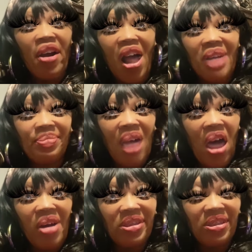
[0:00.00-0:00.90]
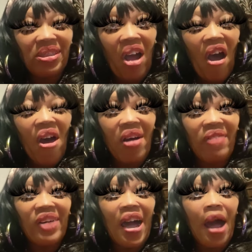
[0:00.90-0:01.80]
come on
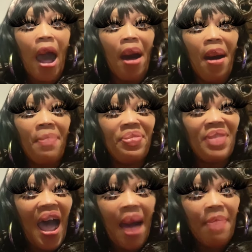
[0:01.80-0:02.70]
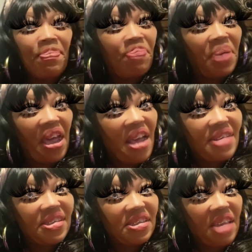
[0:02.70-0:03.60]
over, I'm not
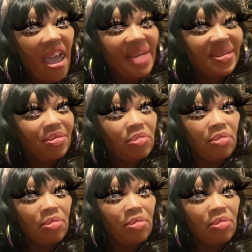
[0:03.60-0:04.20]
pissing.